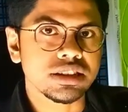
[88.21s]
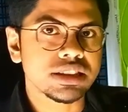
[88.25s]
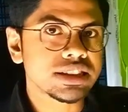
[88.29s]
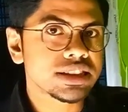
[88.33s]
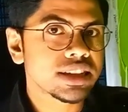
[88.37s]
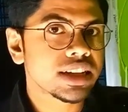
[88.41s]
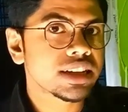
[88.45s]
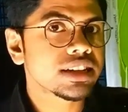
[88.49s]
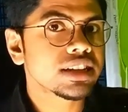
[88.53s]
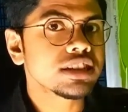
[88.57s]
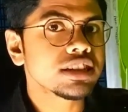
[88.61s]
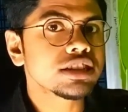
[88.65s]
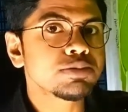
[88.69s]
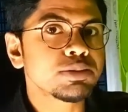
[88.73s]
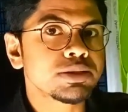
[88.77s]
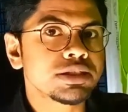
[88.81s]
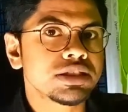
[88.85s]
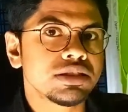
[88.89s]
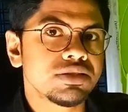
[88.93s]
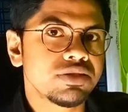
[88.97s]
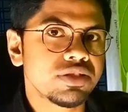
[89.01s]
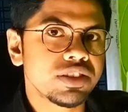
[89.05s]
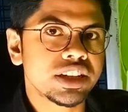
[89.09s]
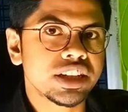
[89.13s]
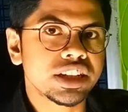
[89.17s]
These are the
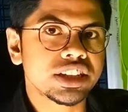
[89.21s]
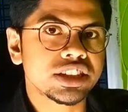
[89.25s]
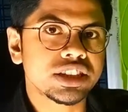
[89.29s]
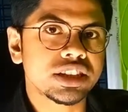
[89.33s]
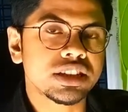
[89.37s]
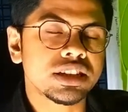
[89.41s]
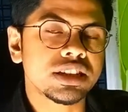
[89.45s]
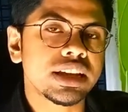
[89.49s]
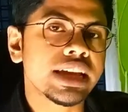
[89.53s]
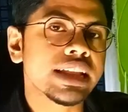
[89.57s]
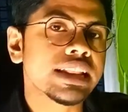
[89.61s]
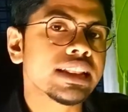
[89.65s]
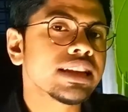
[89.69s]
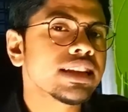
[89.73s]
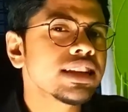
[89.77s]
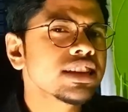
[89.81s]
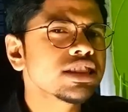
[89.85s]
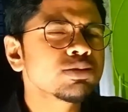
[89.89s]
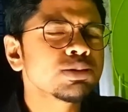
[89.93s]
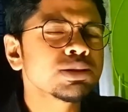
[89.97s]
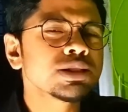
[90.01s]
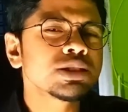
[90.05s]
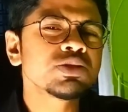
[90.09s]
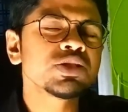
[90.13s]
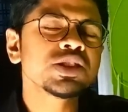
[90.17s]
specification, and in
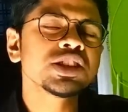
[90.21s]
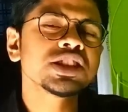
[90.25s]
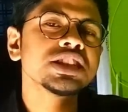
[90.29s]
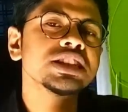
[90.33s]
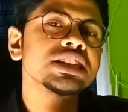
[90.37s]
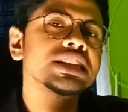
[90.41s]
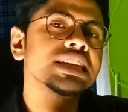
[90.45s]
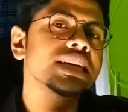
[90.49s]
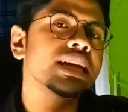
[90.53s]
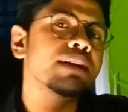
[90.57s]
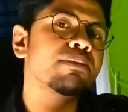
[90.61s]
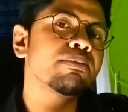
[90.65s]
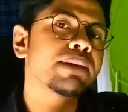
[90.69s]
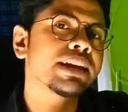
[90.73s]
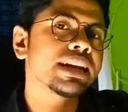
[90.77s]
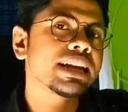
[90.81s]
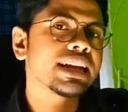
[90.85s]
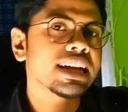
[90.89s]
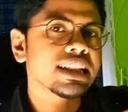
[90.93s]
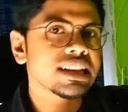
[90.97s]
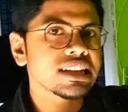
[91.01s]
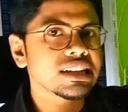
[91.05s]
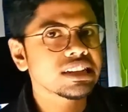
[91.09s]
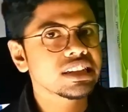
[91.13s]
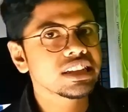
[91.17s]
specification there are
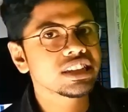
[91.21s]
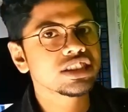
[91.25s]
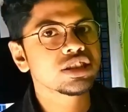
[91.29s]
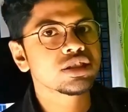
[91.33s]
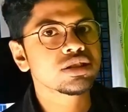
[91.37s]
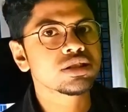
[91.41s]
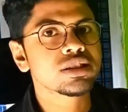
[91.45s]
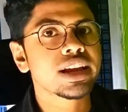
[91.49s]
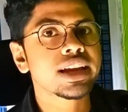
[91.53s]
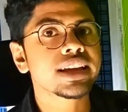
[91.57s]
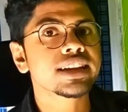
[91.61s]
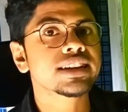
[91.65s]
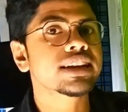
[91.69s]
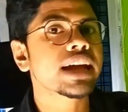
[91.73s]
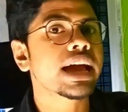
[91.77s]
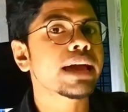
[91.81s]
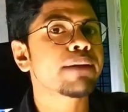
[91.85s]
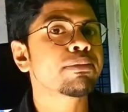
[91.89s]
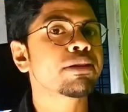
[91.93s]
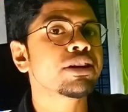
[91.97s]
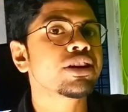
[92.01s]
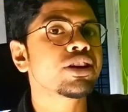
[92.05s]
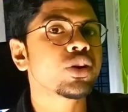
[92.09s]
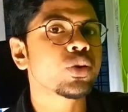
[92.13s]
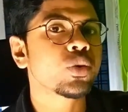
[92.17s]
many other things also, like
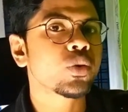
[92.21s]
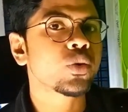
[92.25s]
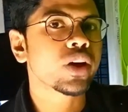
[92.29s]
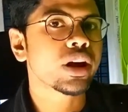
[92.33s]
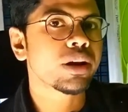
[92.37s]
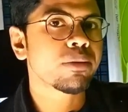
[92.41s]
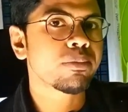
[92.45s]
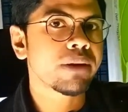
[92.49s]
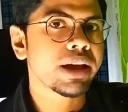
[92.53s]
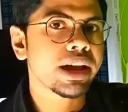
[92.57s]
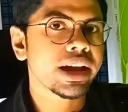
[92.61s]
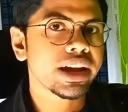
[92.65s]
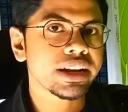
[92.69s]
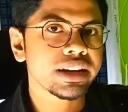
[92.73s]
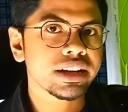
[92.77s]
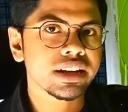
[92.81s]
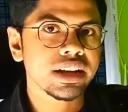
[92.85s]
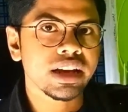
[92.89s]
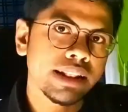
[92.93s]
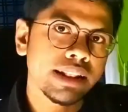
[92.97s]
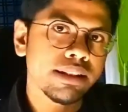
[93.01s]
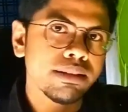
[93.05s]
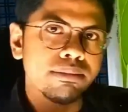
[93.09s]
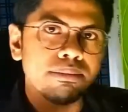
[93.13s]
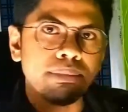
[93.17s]
timing requirement
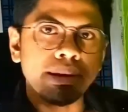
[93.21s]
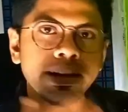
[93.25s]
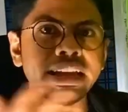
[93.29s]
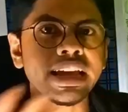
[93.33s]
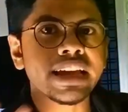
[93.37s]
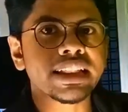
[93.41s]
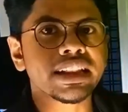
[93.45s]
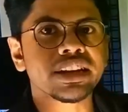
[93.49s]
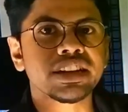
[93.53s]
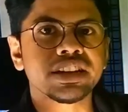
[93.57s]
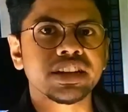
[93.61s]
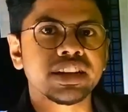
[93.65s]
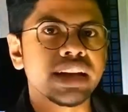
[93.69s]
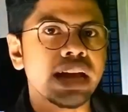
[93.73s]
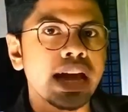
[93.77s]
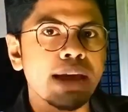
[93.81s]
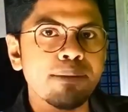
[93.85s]
and many other things.